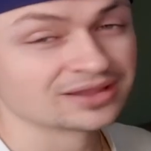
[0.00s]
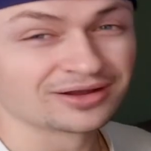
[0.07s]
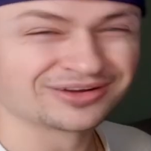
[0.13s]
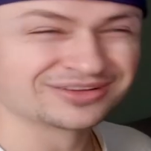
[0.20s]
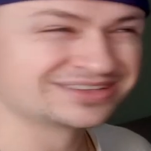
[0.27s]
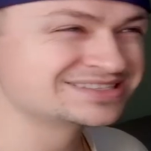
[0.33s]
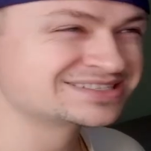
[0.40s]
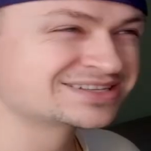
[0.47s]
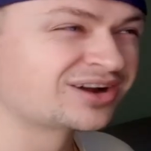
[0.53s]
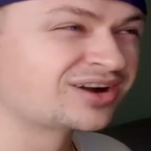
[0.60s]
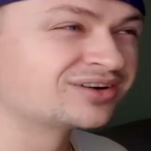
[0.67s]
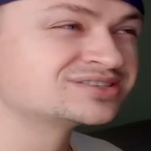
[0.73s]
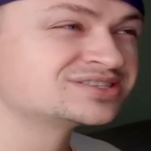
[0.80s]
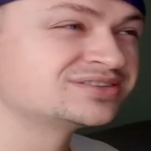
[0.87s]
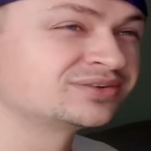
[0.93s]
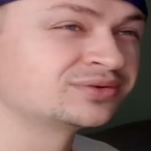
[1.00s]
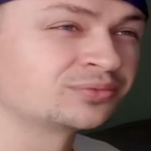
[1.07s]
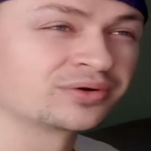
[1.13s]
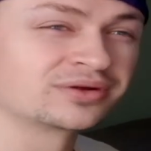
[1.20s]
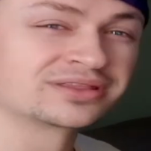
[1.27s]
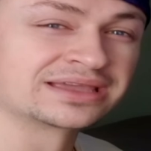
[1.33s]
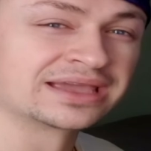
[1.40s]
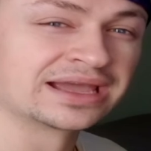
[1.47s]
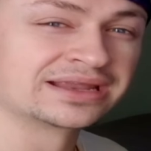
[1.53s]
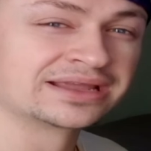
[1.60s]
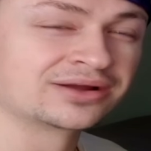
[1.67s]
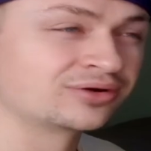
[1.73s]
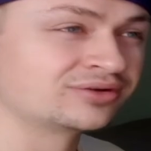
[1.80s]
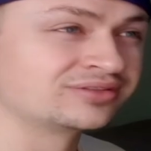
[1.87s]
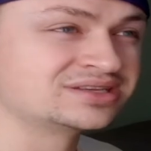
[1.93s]
Are these cars even worth
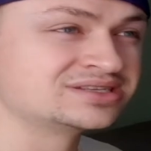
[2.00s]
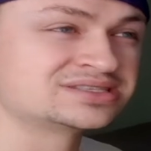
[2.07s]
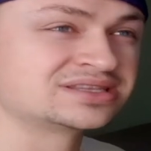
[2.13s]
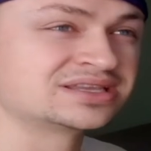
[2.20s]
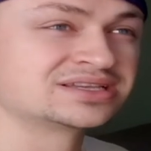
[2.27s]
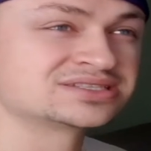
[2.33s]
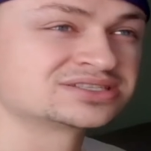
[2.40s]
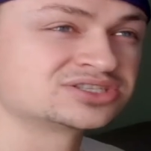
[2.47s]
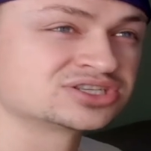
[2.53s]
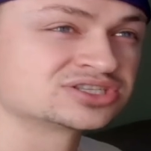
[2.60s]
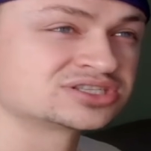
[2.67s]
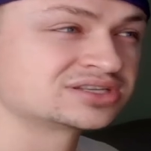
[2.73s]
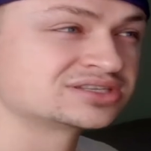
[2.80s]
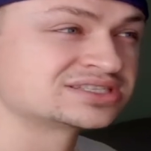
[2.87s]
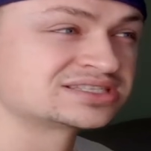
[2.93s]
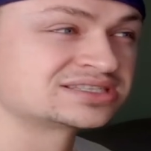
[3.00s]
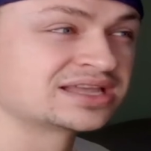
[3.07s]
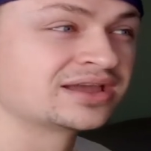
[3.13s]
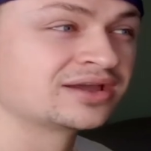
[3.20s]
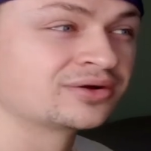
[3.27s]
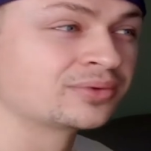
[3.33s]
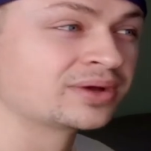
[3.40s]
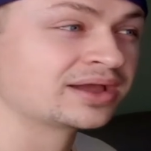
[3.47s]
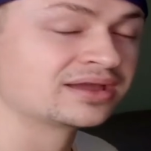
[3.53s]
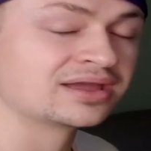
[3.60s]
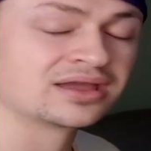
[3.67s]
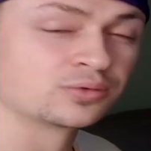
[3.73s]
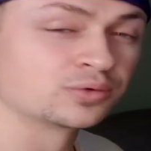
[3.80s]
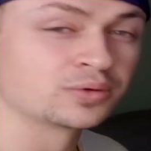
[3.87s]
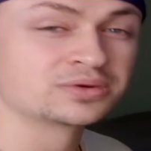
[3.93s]
getting, or these things just stay away?
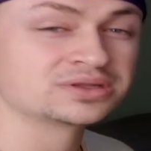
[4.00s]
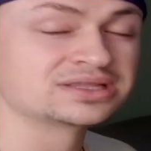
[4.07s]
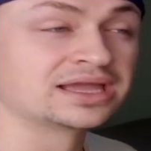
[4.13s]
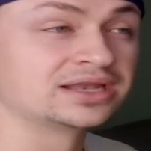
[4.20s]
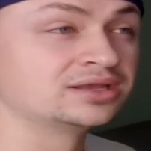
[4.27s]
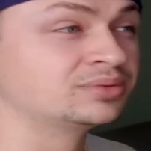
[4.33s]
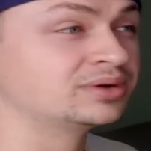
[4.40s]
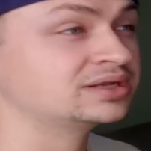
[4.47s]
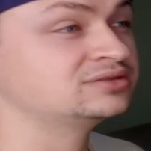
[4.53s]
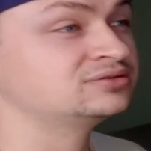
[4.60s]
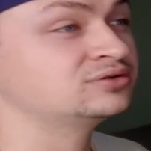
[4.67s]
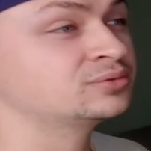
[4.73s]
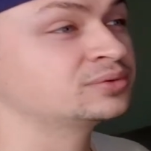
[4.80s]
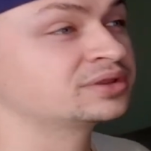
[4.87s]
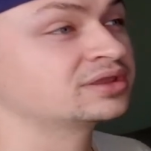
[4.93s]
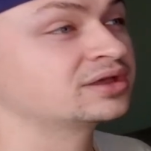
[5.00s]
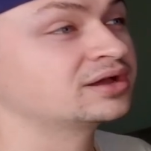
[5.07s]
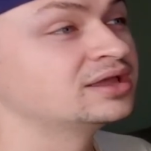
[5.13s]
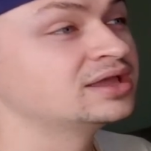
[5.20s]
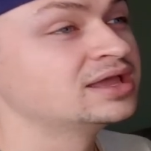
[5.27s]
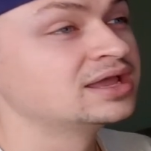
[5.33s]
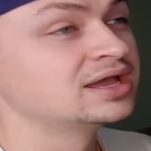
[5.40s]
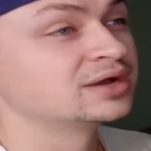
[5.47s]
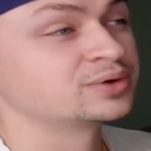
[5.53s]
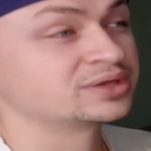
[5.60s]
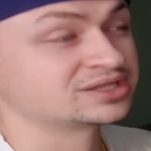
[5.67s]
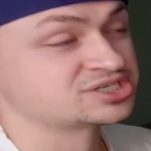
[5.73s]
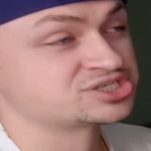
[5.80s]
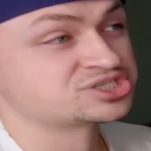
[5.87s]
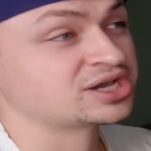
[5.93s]
What would anybody do with
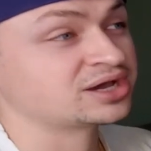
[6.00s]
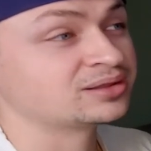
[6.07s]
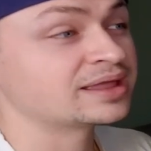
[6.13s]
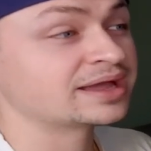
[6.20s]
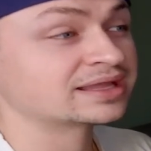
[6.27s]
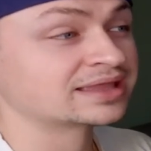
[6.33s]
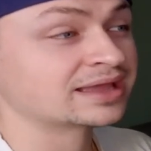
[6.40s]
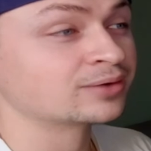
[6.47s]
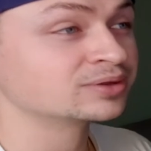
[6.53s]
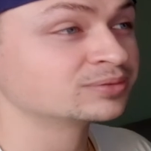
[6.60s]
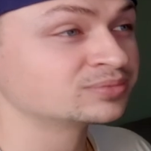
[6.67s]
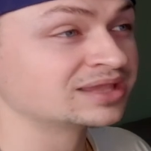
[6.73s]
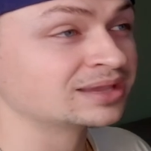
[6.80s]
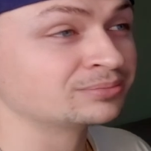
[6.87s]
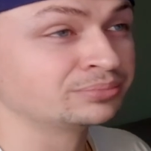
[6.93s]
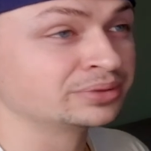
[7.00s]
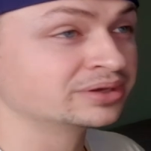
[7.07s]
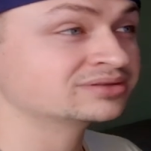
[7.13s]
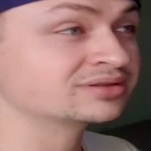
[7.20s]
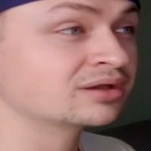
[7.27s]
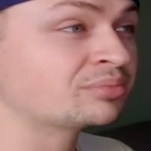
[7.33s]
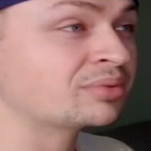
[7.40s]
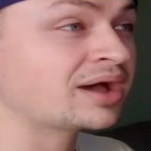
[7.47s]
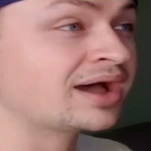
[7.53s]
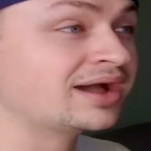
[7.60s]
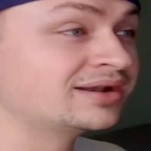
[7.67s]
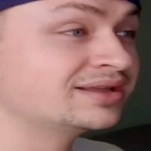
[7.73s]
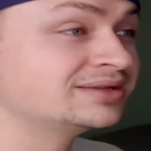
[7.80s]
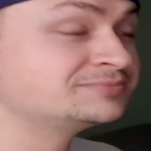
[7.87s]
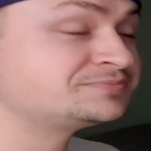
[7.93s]
a shell like that? Would they build up
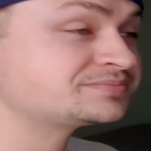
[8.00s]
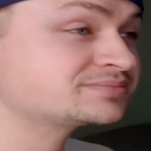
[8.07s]
on it?